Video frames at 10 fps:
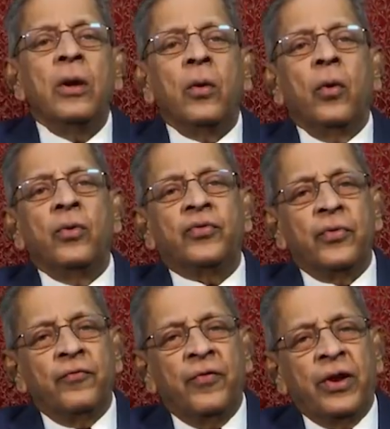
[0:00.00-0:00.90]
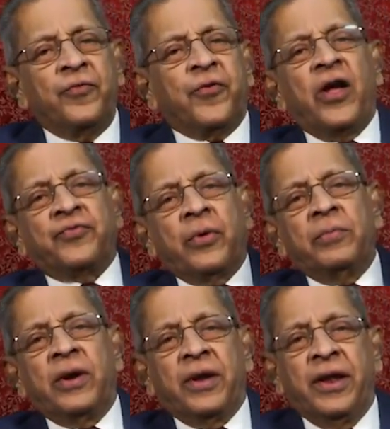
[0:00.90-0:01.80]
goes very fast from
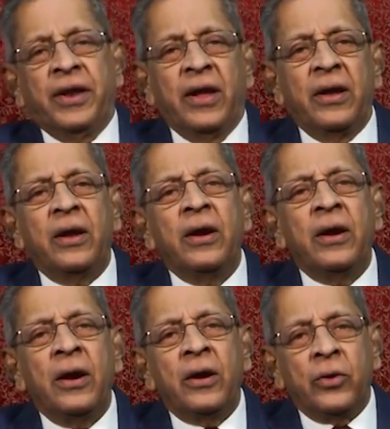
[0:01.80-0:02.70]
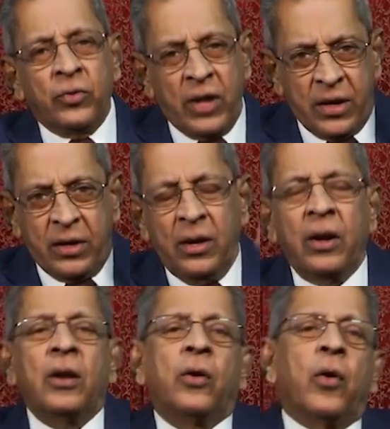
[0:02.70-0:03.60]
that area to that
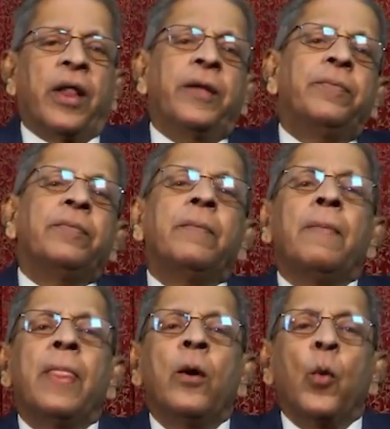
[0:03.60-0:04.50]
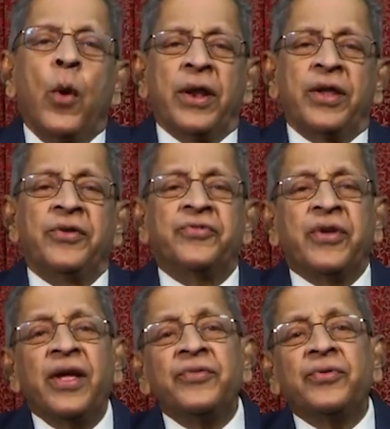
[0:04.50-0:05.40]
Kodai where he
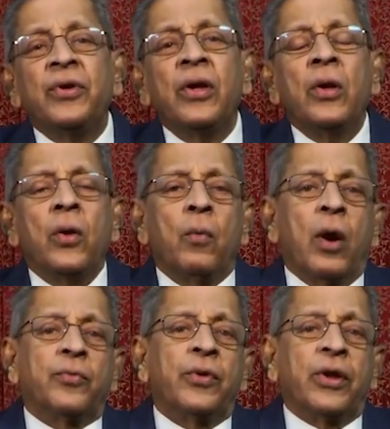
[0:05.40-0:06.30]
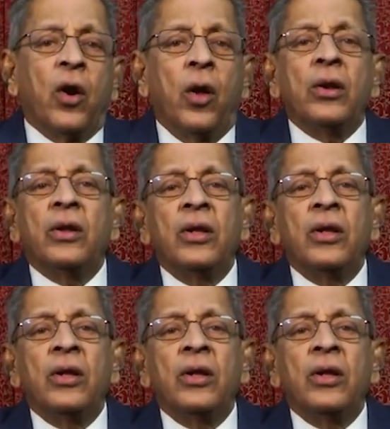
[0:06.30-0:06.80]
stays, what we call